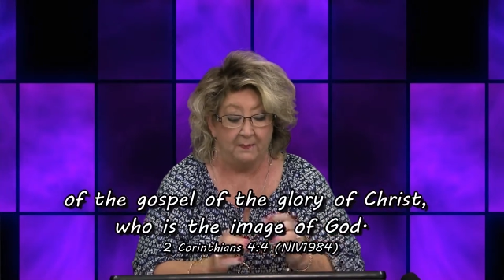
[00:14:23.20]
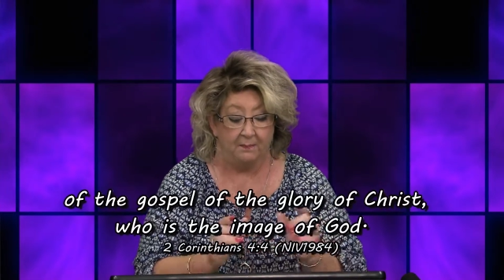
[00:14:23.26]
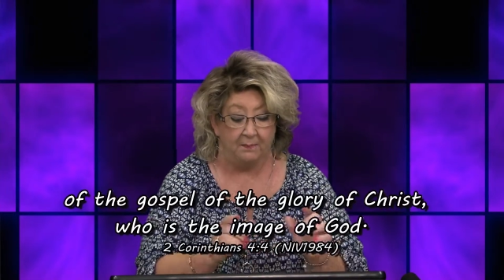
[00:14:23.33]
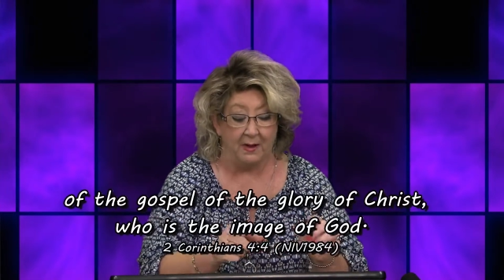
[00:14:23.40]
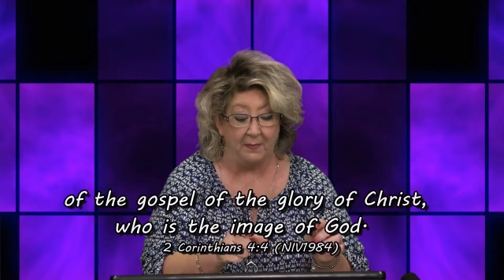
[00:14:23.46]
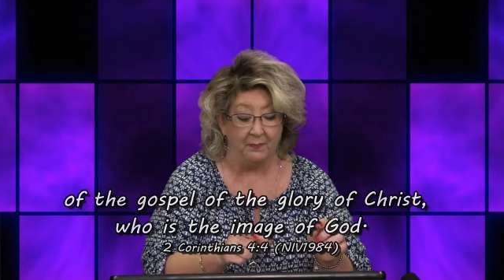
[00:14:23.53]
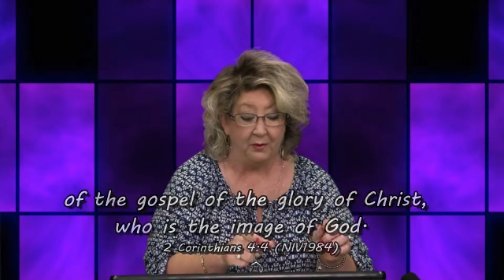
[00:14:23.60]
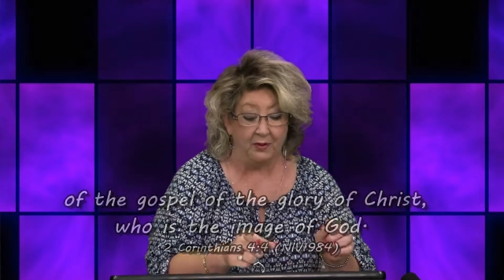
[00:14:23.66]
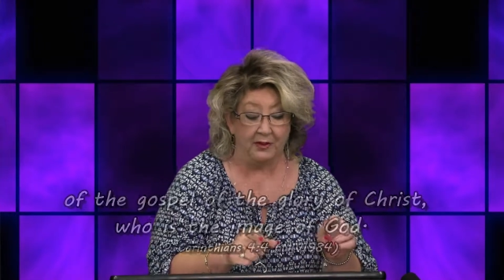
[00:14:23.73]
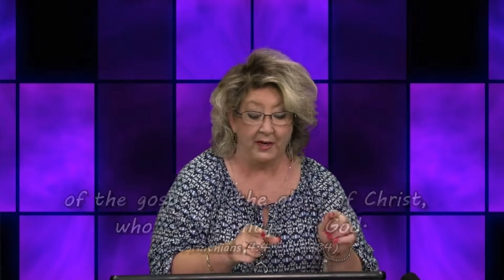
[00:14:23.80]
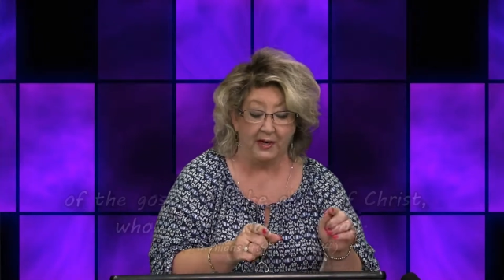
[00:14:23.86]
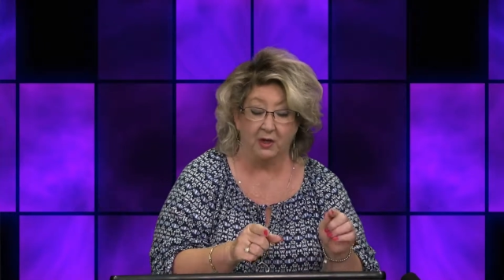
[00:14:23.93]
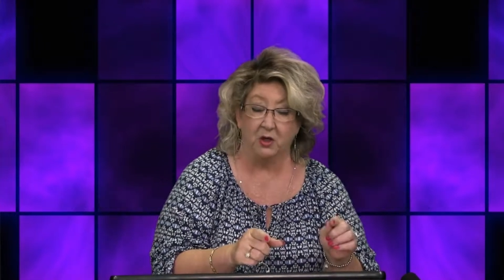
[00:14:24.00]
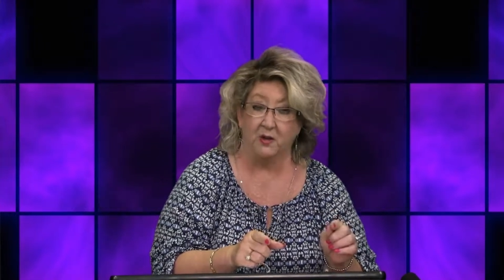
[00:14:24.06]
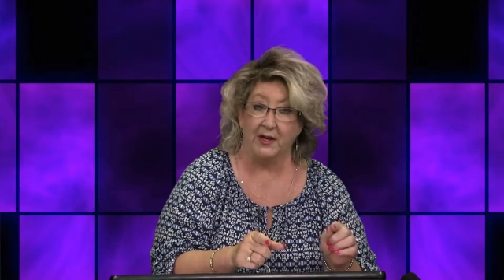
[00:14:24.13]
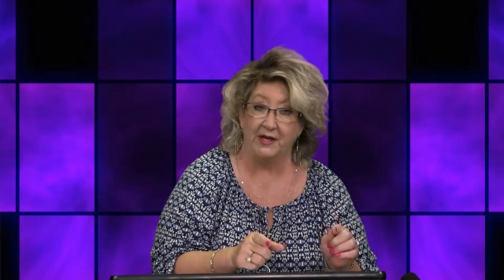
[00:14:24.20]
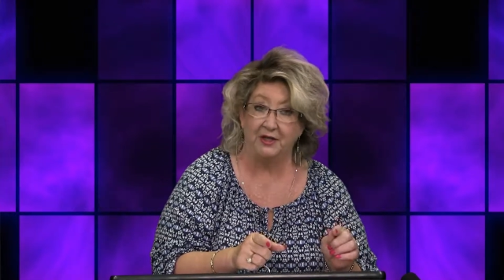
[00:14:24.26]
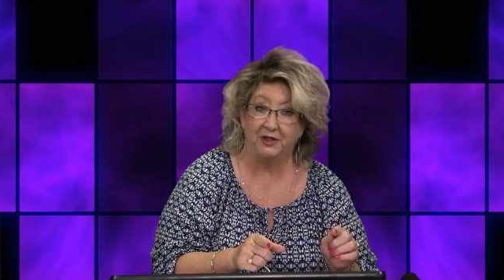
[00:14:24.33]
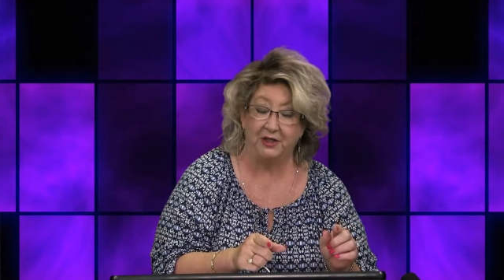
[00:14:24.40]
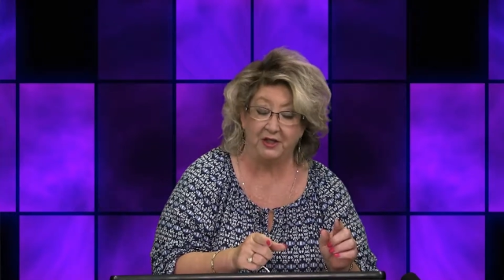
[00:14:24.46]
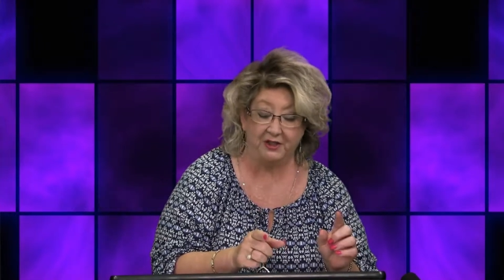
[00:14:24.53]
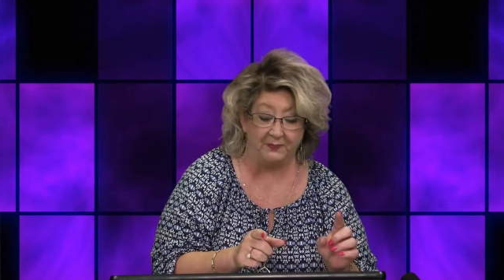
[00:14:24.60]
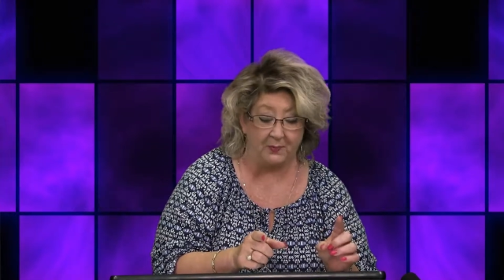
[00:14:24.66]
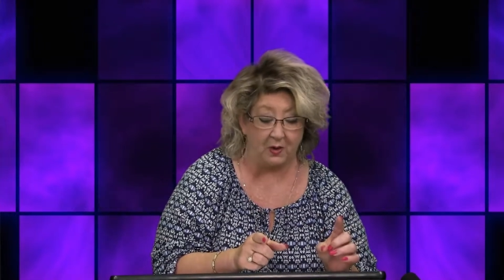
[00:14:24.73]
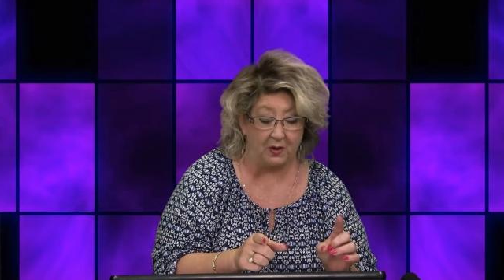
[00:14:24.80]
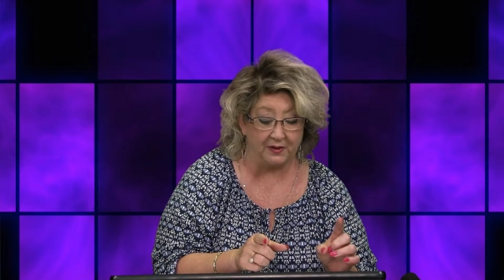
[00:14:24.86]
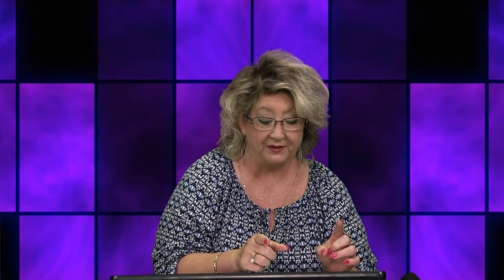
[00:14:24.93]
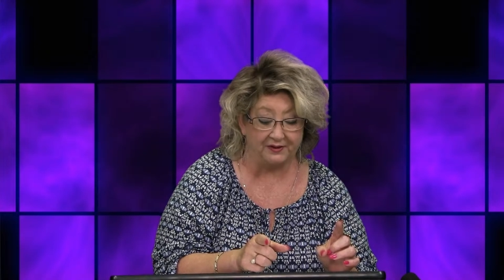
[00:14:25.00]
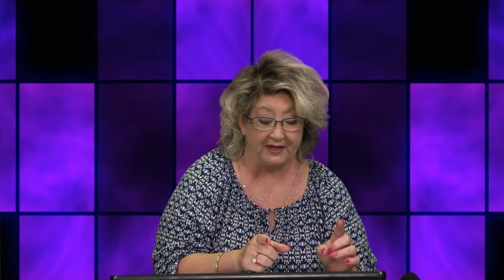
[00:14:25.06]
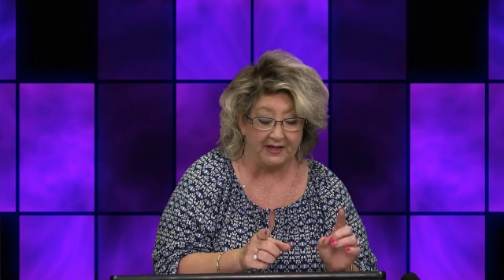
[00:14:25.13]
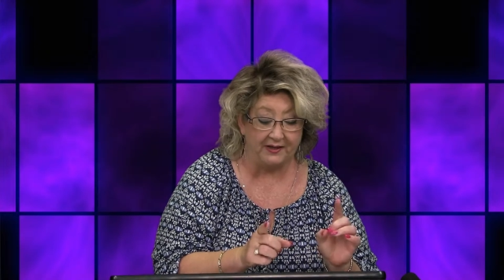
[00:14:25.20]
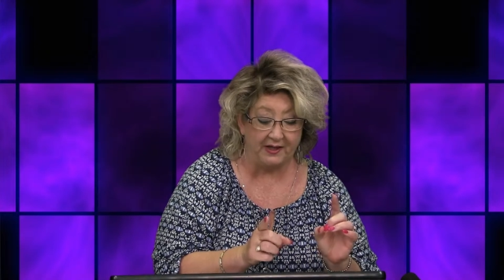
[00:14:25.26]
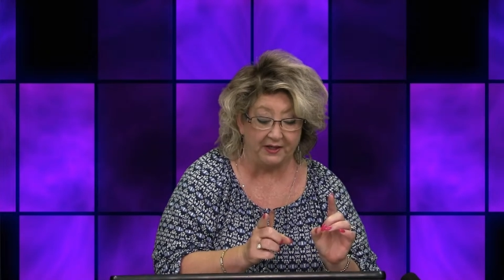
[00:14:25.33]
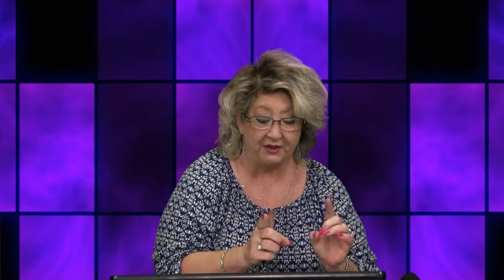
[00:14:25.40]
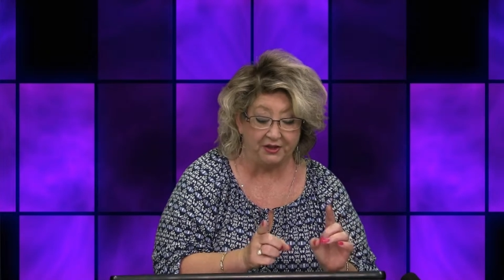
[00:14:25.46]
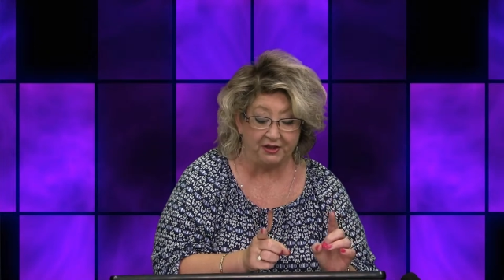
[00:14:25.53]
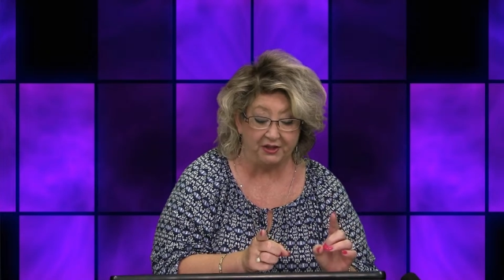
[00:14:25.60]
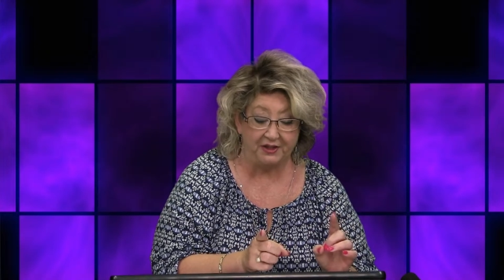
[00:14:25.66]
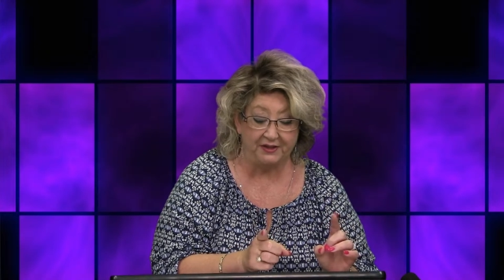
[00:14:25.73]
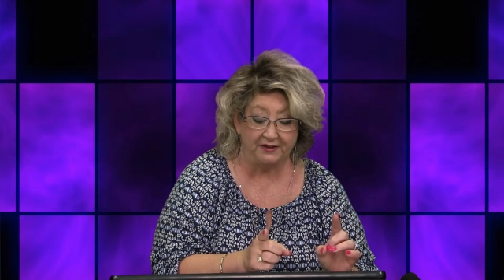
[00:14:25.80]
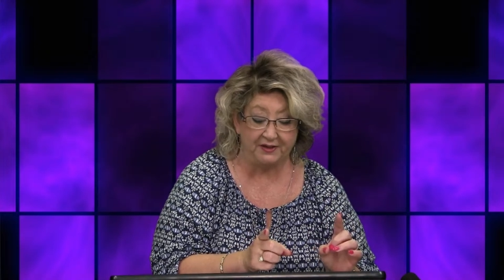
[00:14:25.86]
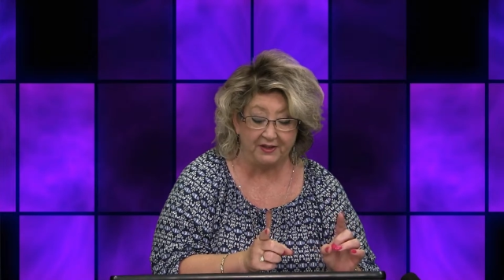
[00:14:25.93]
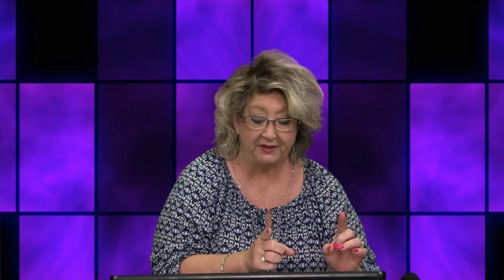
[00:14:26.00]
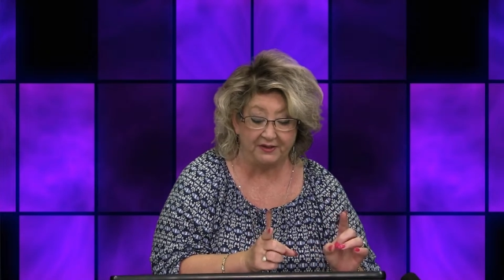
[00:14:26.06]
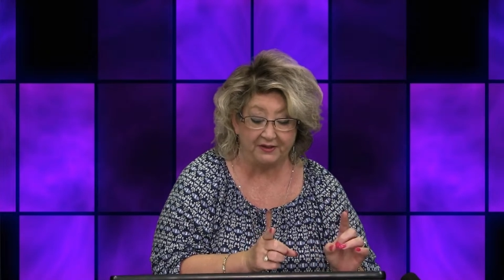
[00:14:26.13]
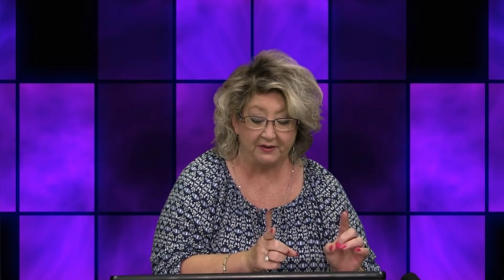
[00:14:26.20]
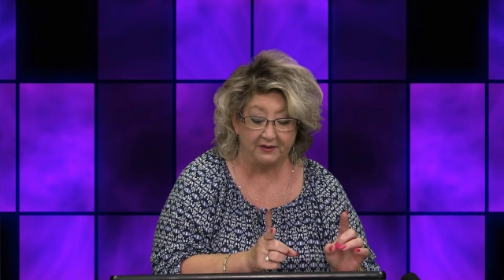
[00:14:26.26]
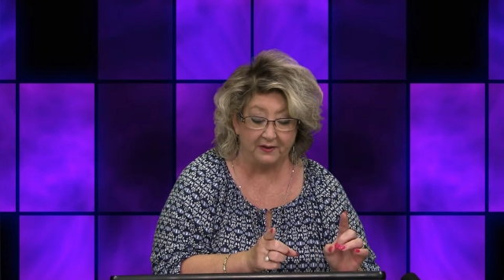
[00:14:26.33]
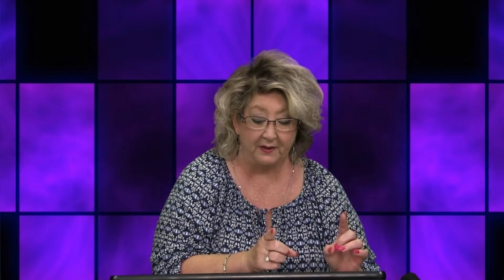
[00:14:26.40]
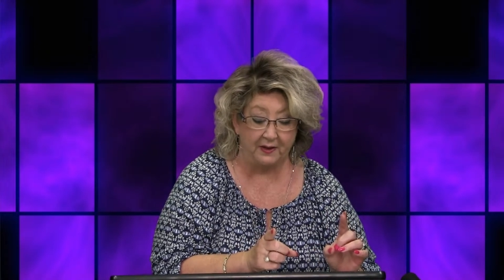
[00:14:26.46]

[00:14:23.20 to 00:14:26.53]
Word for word: Remember in Galatians, Paul said that Jesus